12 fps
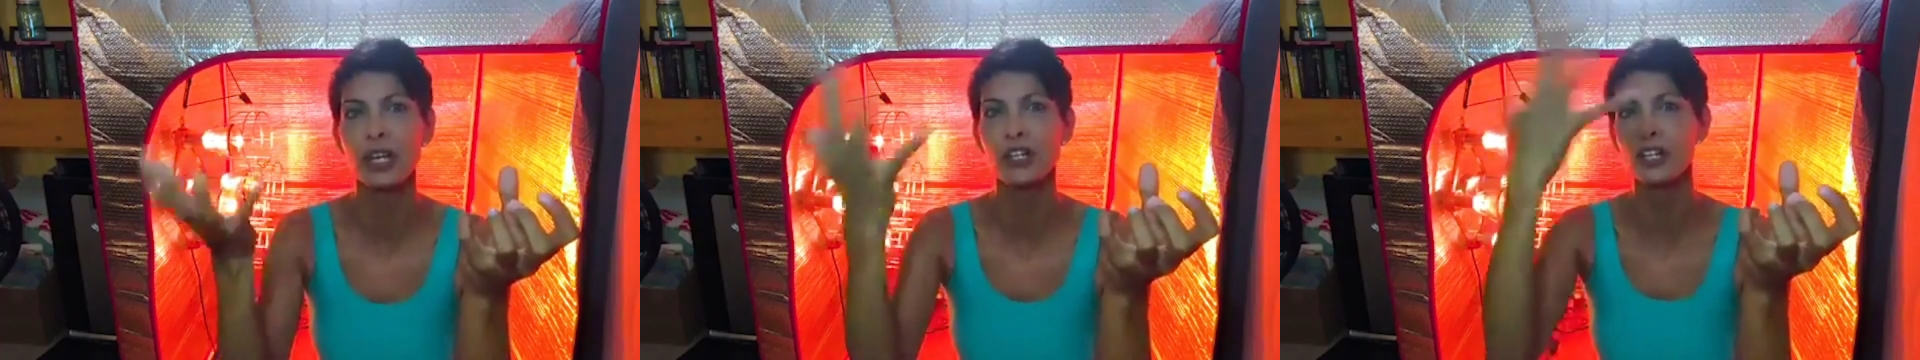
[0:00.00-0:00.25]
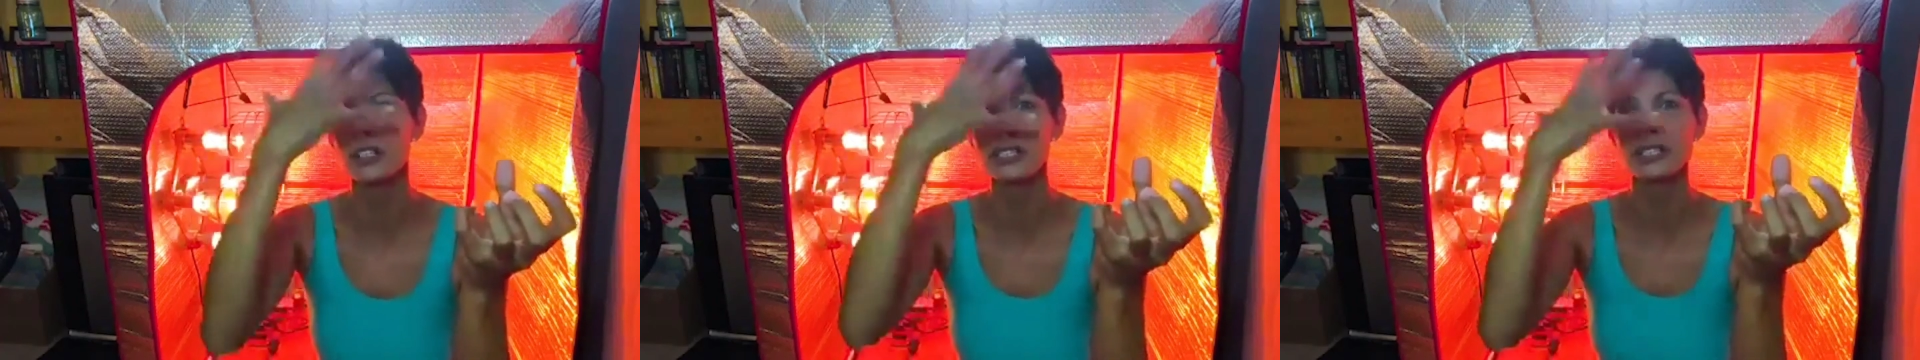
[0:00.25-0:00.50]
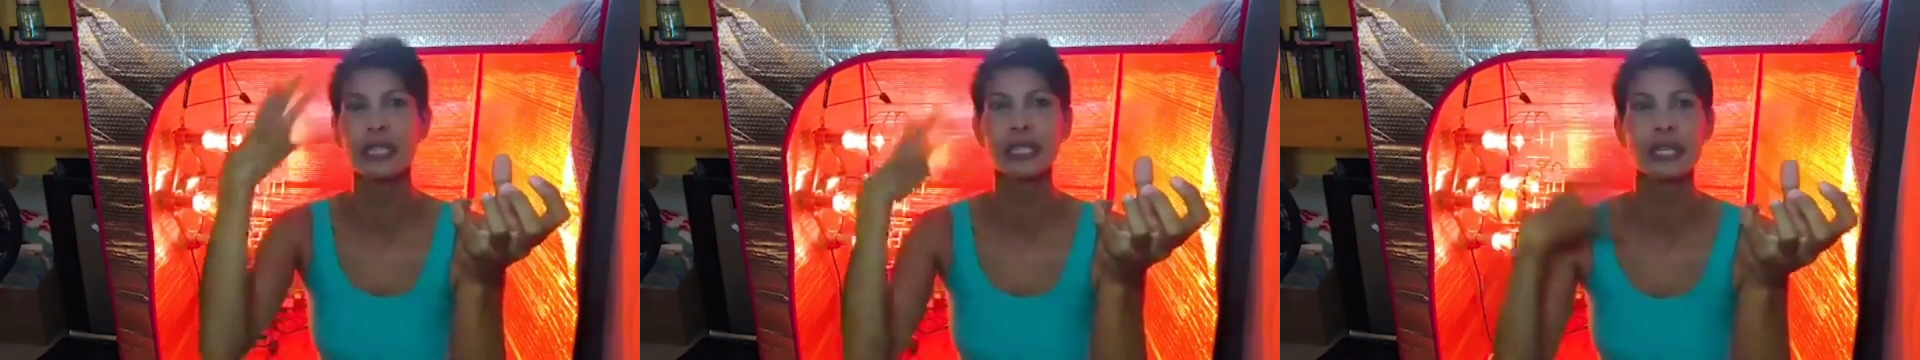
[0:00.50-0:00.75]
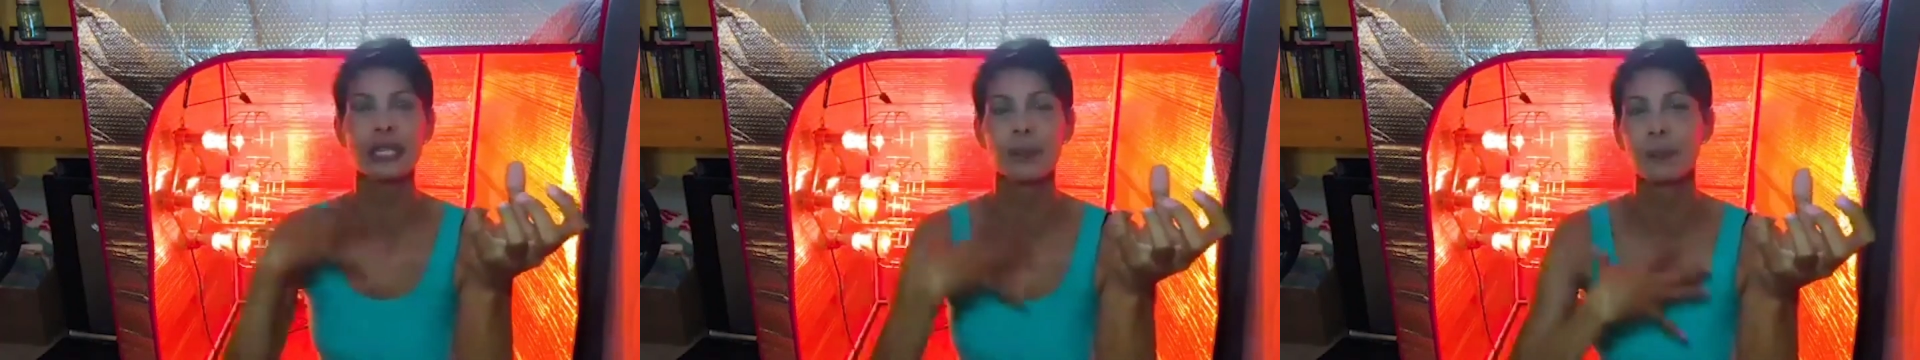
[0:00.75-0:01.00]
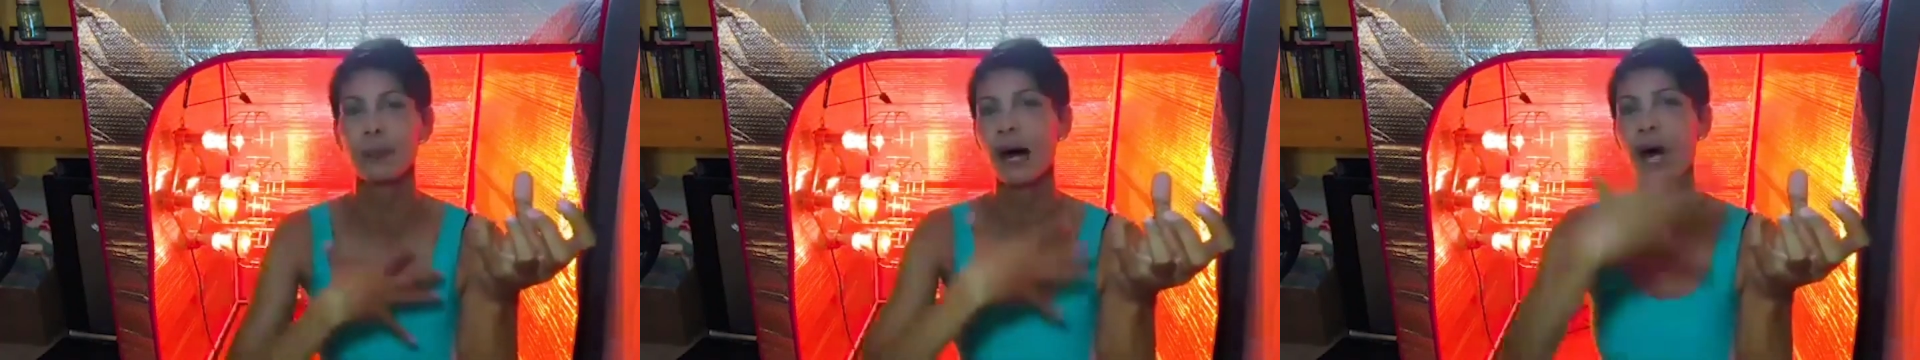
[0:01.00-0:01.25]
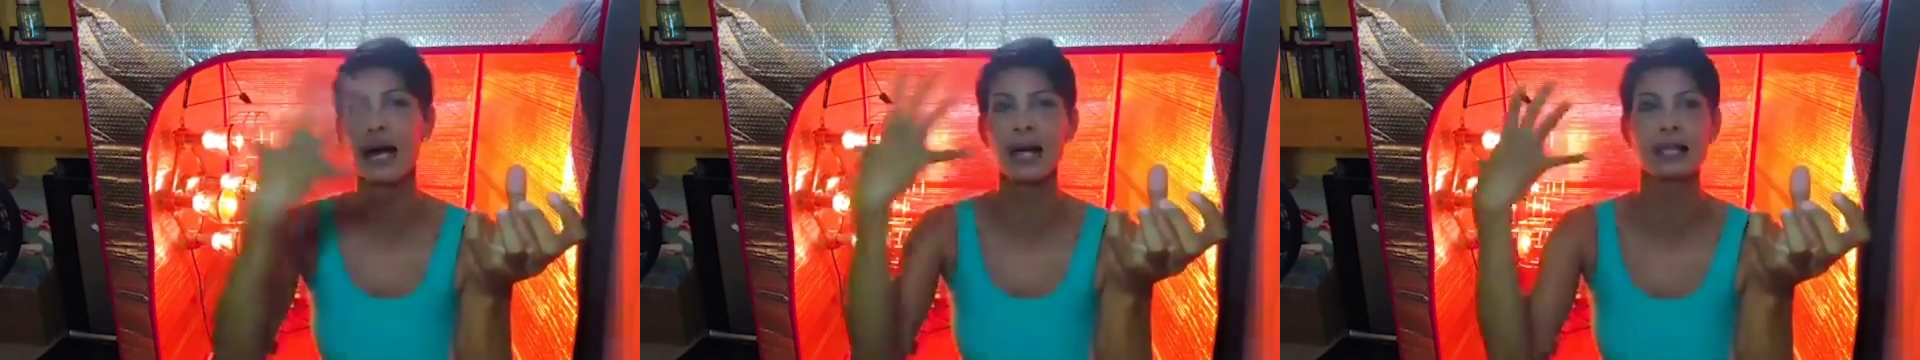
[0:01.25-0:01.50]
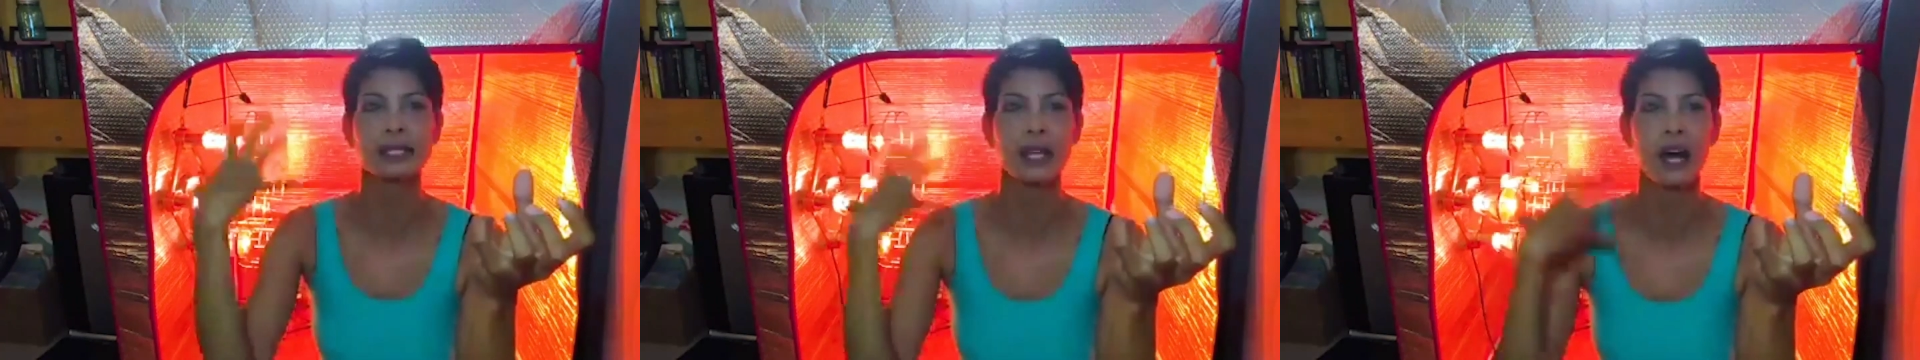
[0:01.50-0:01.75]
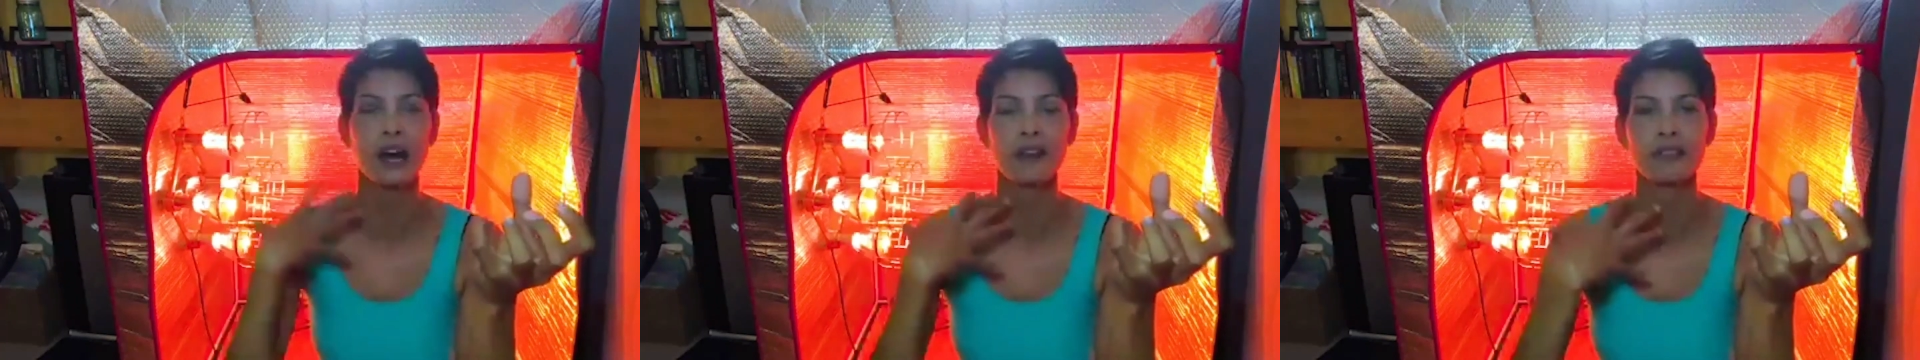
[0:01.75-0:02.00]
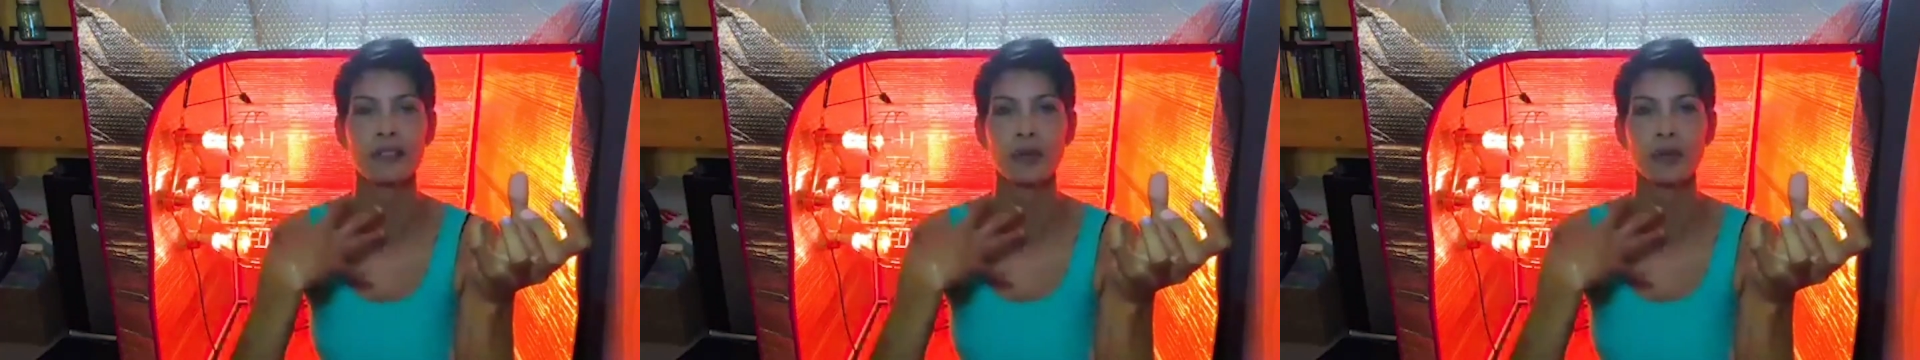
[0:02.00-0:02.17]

you're sitting in a box of